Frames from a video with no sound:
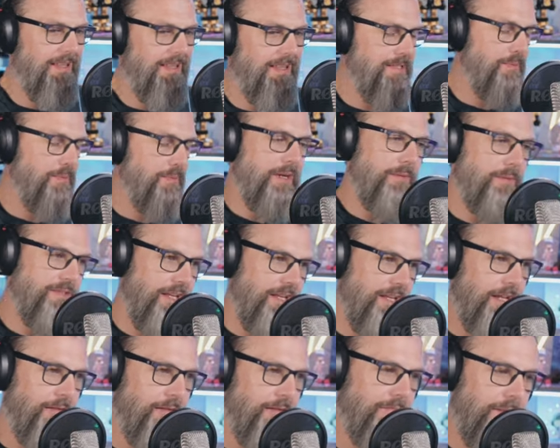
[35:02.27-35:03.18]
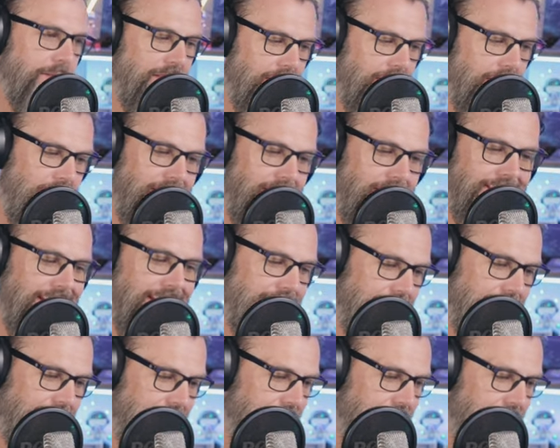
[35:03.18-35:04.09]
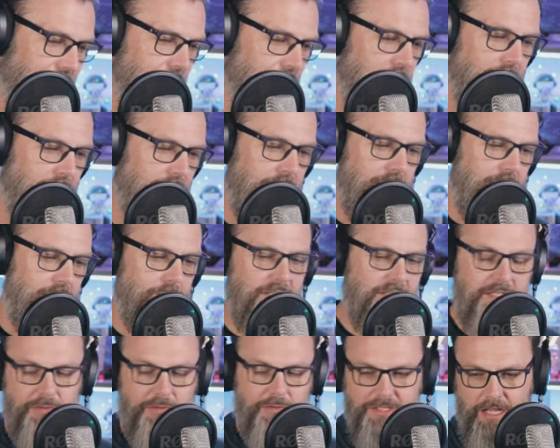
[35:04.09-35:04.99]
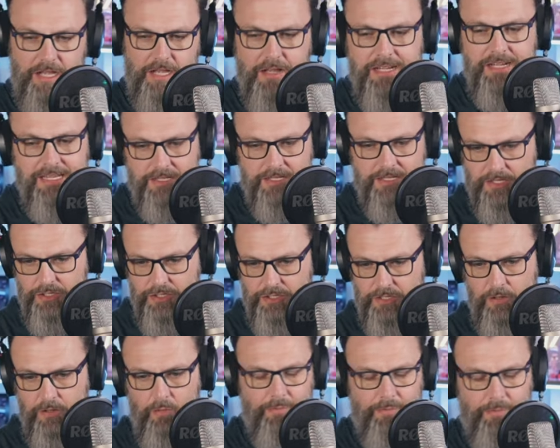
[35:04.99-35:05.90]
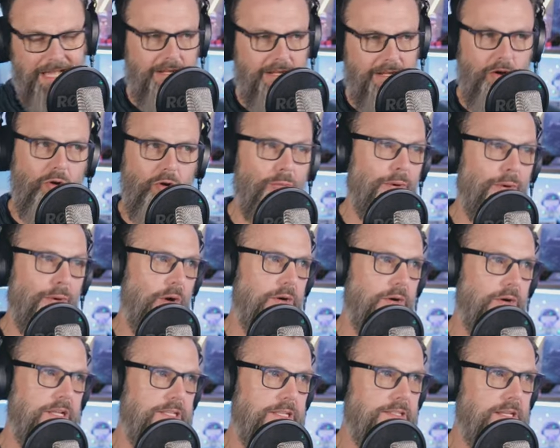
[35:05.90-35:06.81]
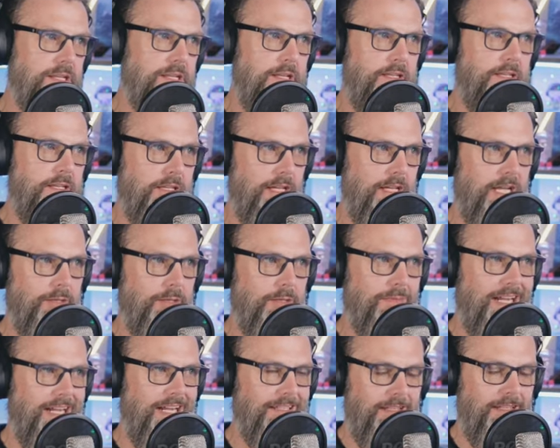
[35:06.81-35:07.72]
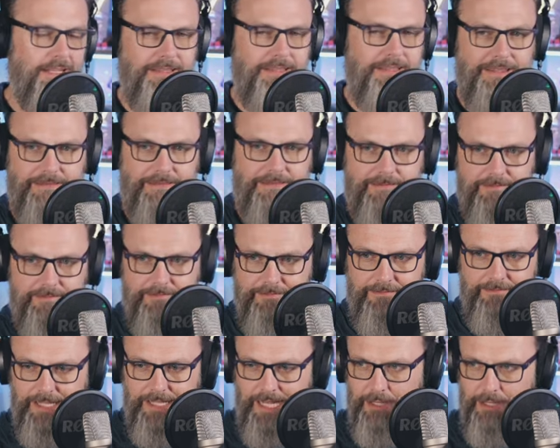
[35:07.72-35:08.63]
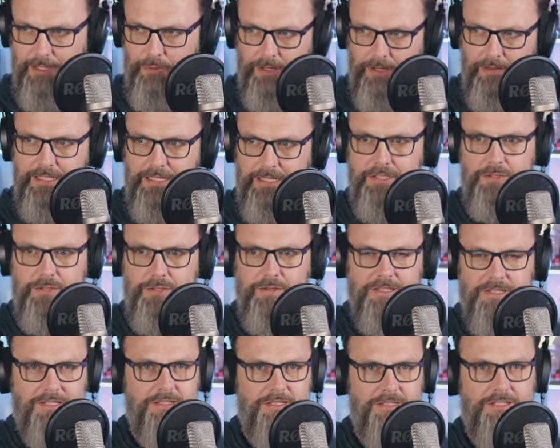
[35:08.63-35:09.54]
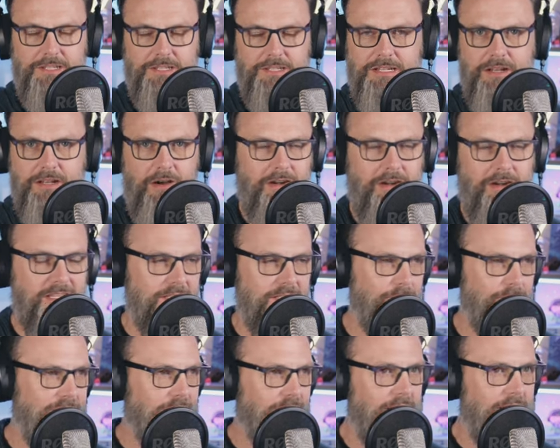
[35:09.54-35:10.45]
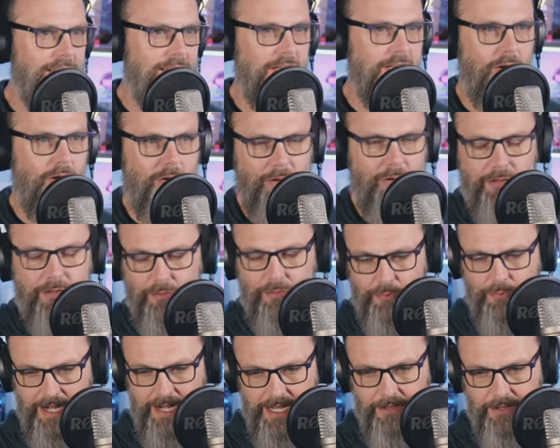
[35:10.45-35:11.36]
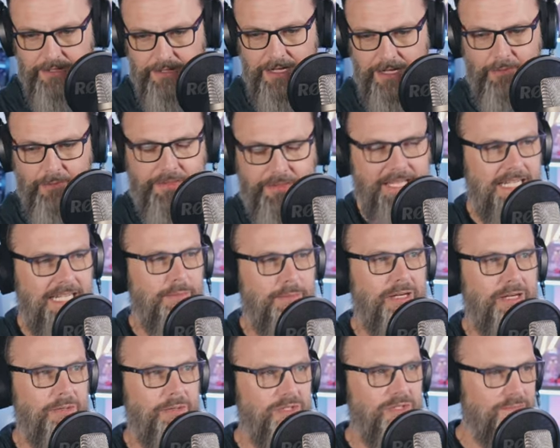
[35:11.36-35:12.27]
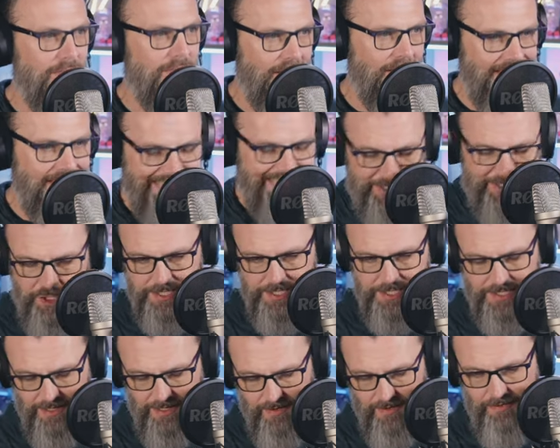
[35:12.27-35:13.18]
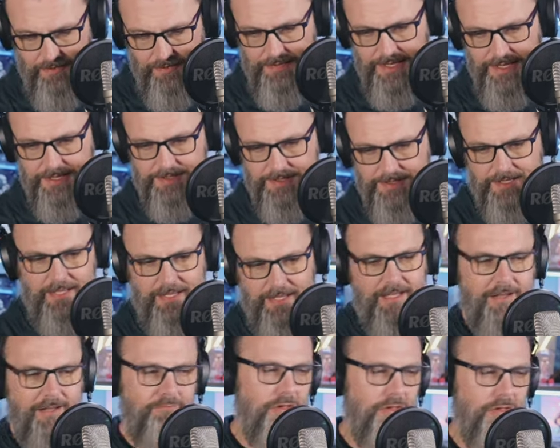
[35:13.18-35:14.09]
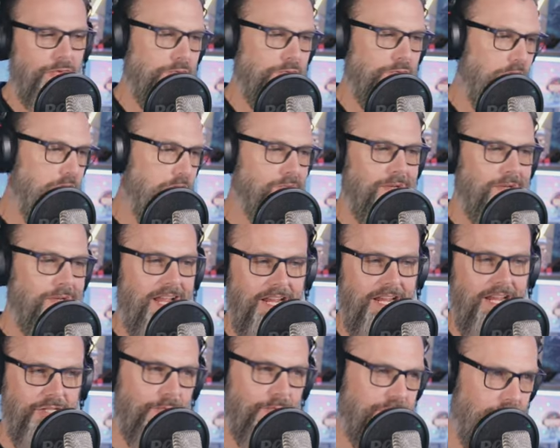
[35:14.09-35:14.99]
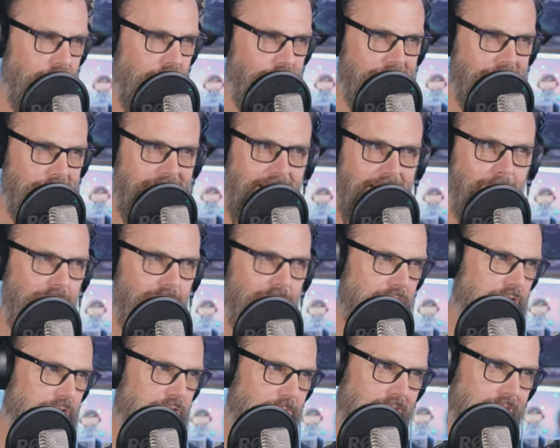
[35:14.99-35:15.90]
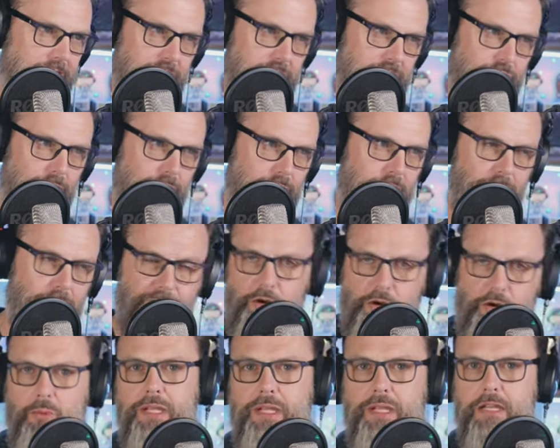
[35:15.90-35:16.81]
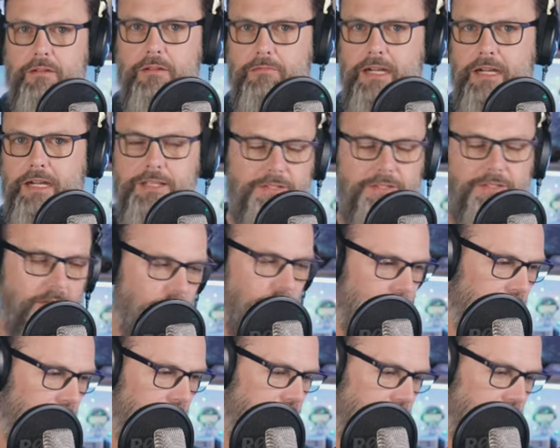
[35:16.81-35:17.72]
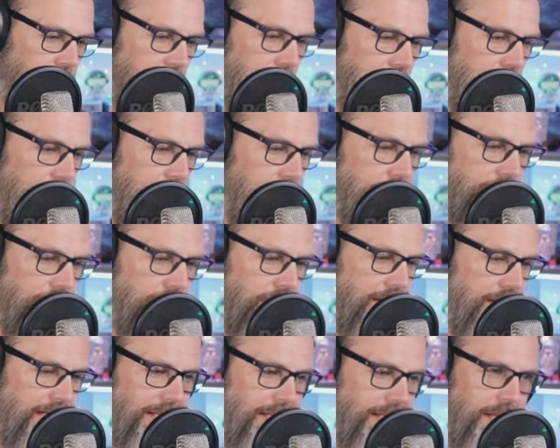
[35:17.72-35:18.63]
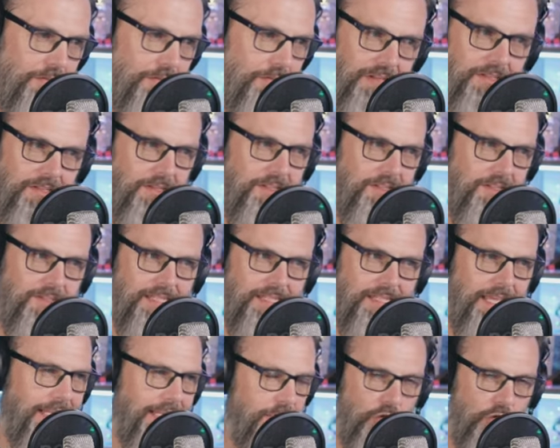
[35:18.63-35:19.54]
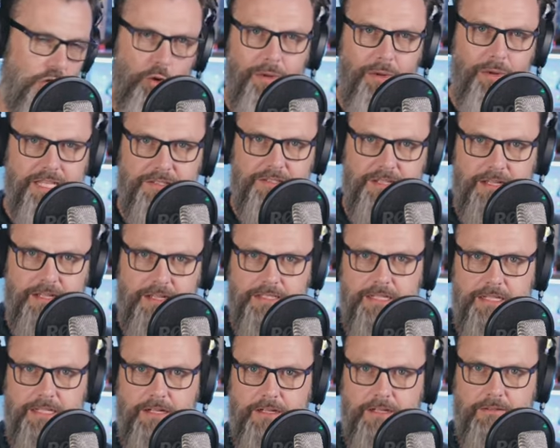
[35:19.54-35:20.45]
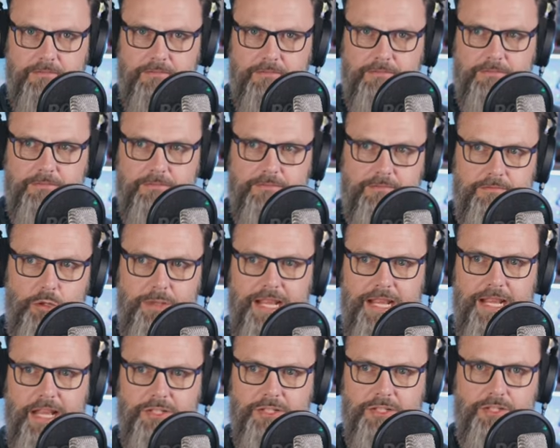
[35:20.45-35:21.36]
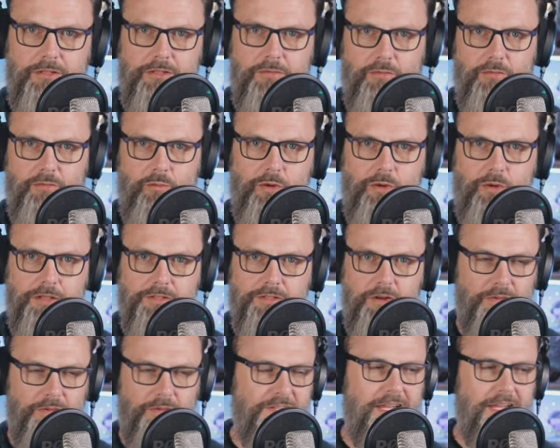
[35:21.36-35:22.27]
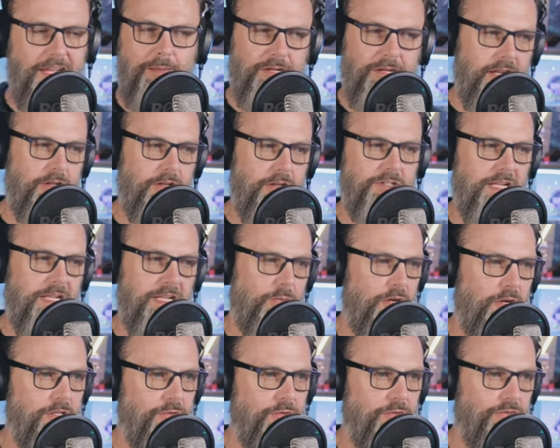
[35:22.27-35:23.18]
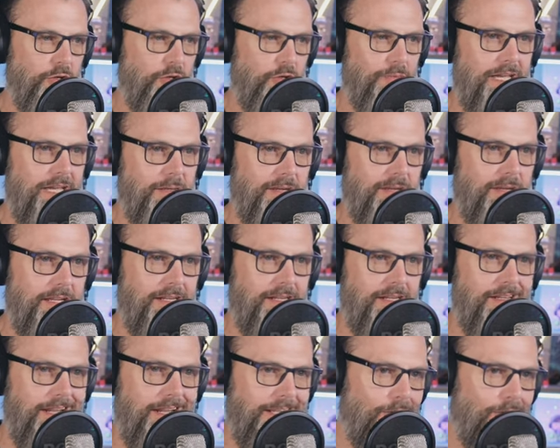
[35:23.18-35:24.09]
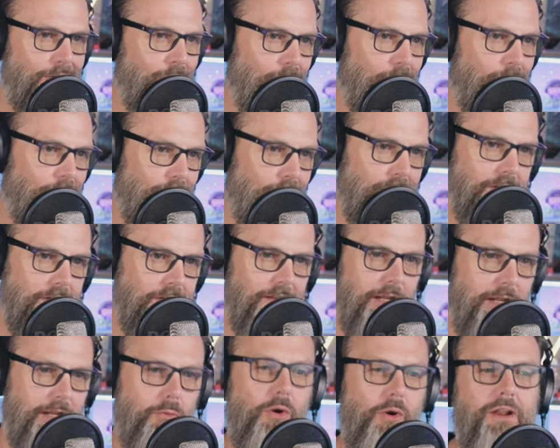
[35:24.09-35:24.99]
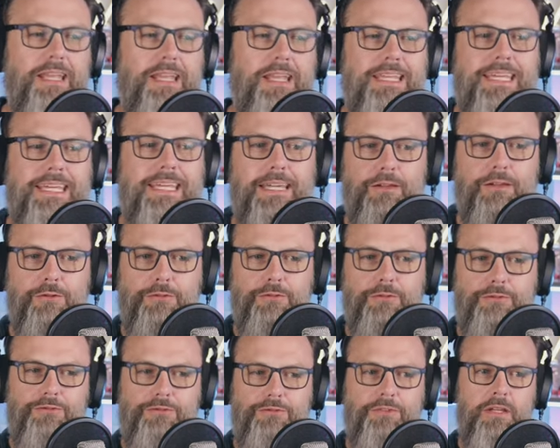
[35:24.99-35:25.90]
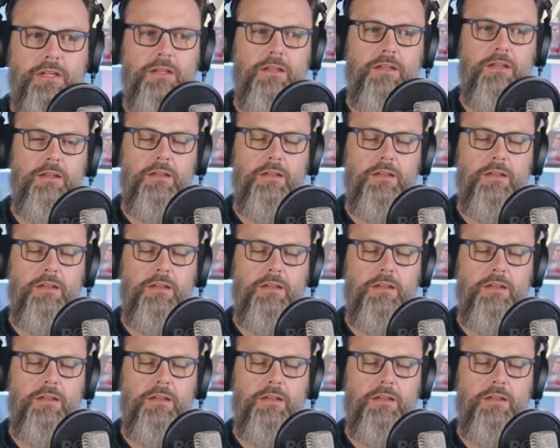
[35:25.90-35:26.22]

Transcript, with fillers: hated it. That's what I'm saying. Maybe the context there means it was unintentional by all parties. Um, I, I, I want to lean to this as just an honest mistake all around. I don't think anybody was malicious on this. Mother-in-law's reaction was over the top, but it's because it triggered a phobia, right? So, uh, so I, I think it's honestly like a nobody sucks here. Her reaction was over the top, and I understand why you feel bad about it. I don't, I, I want to give...